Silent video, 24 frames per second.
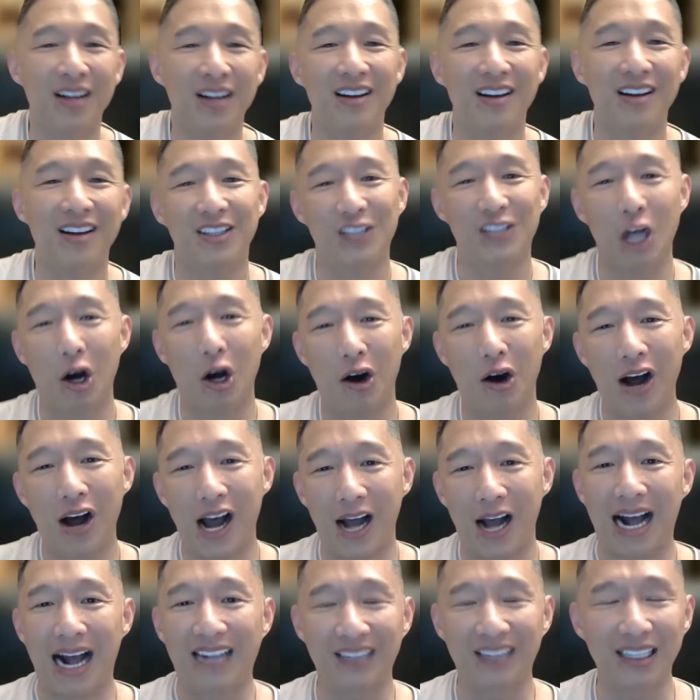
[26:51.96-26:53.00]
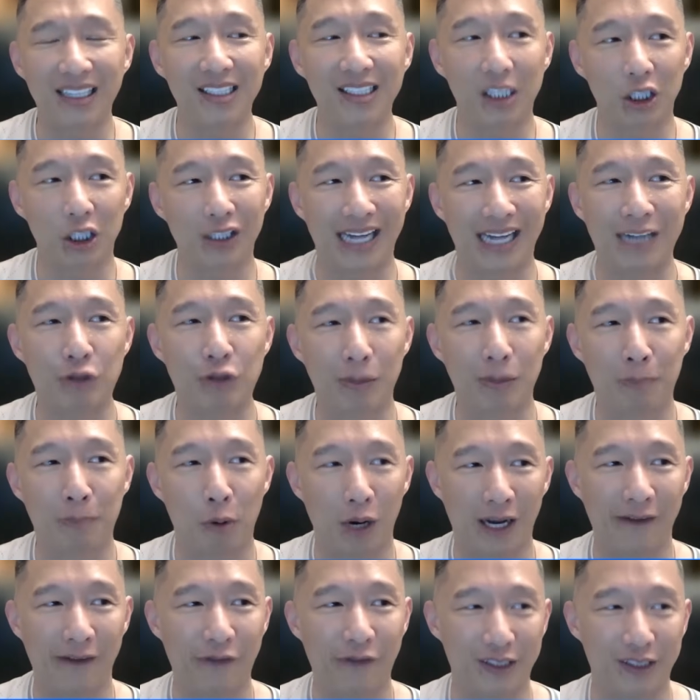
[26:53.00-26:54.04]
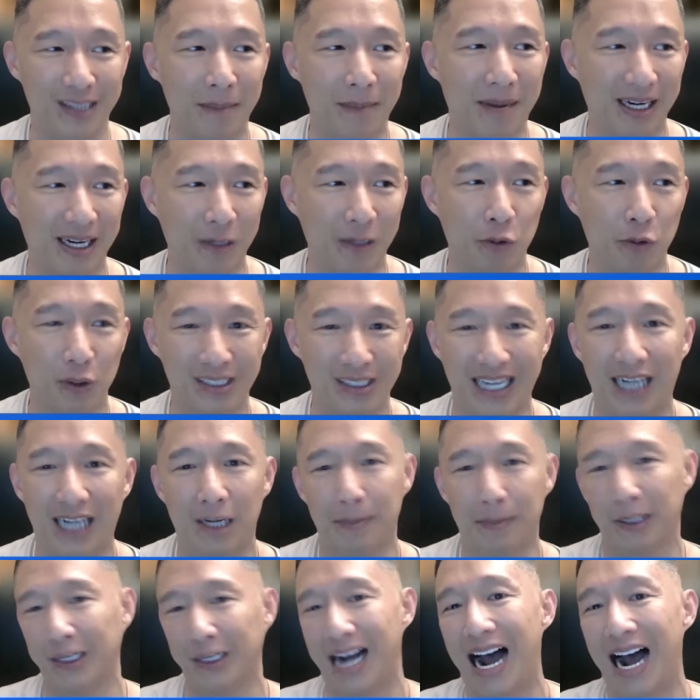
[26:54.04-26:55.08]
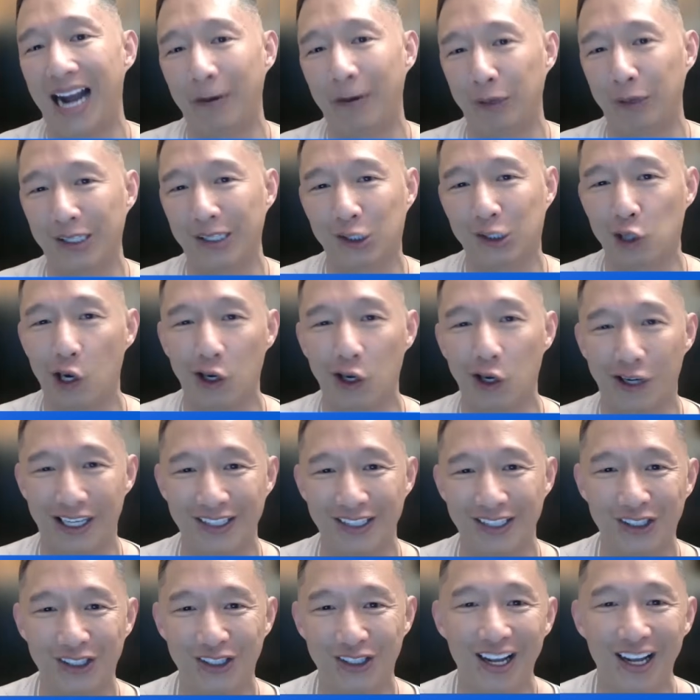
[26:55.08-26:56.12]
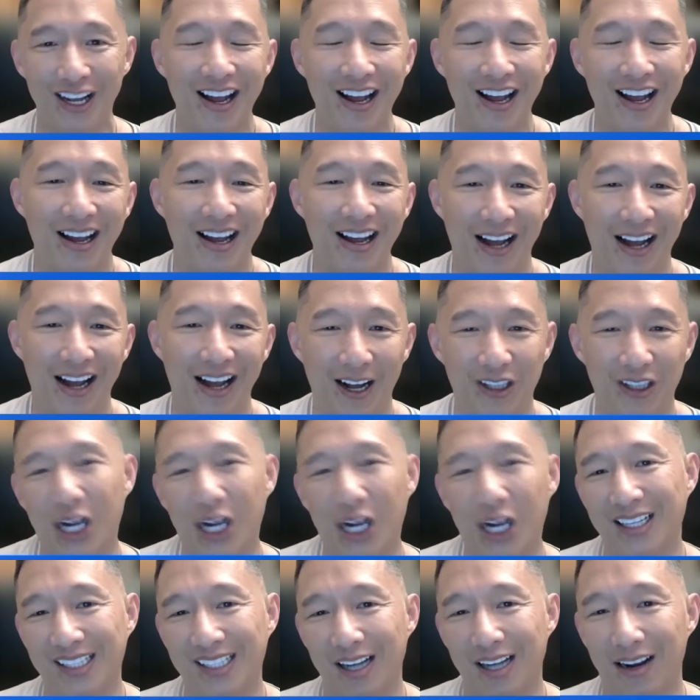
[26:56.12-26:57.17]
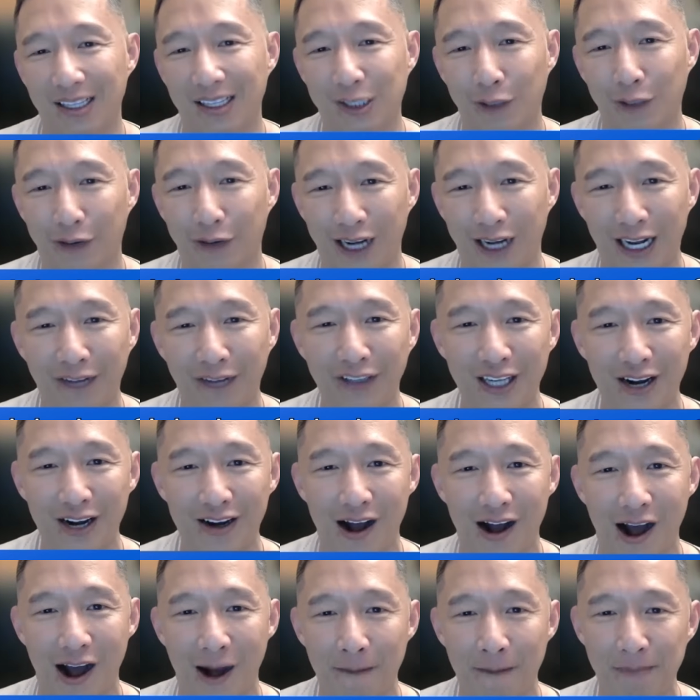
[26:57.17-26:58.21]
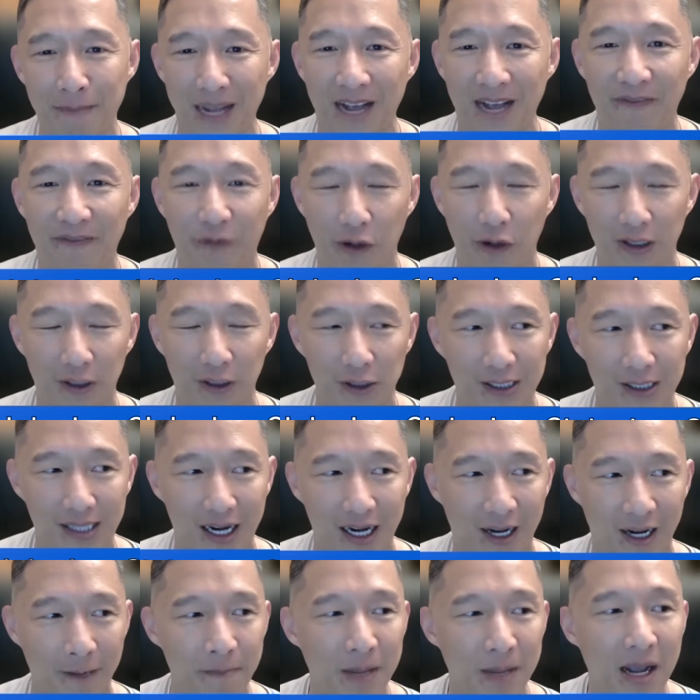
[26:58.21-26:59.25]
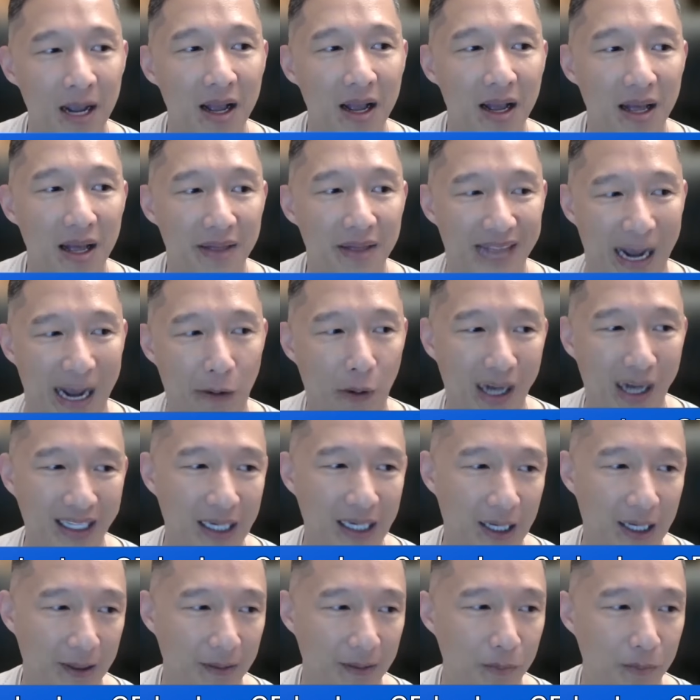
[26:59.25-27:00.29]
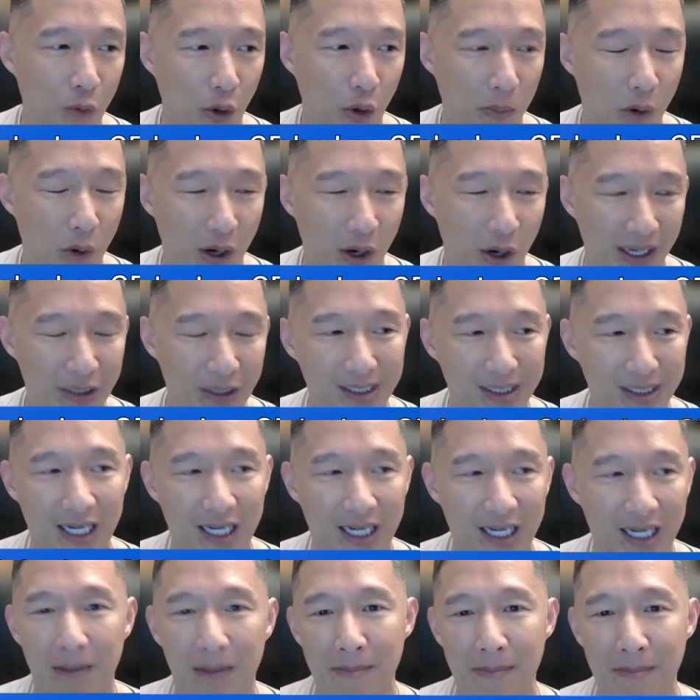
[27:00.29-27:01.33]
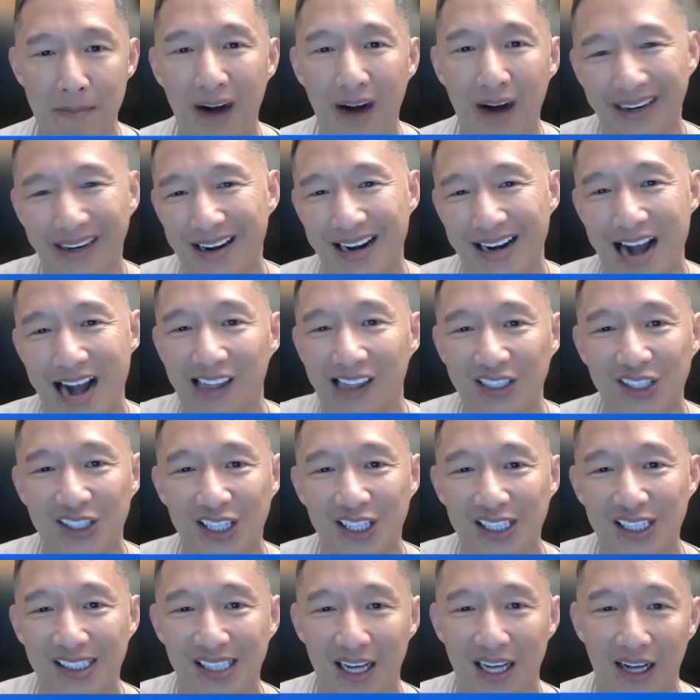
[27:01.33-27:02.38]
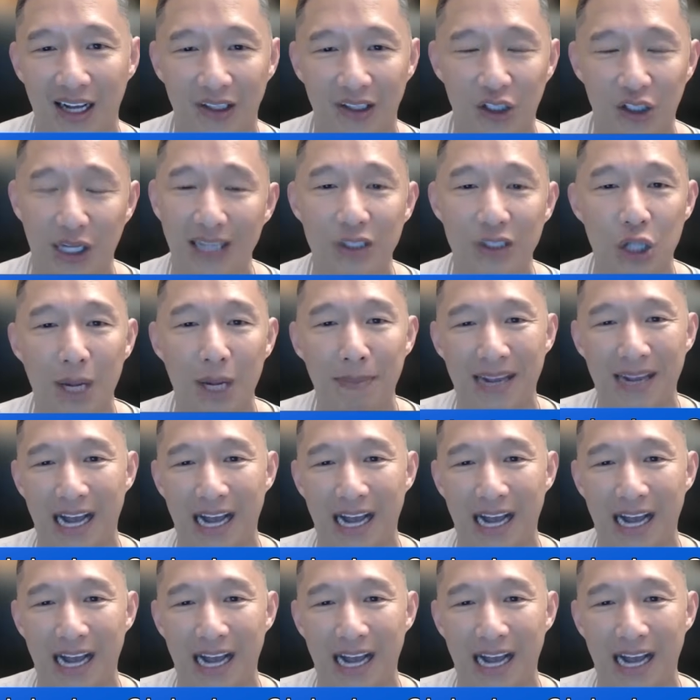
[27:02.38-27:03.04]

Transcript: So I think it's a good entry point for somebody who's got a little high risk tolerance. Check us out at silverelephant.com. And for those that want more interesting my market analysis, you can check me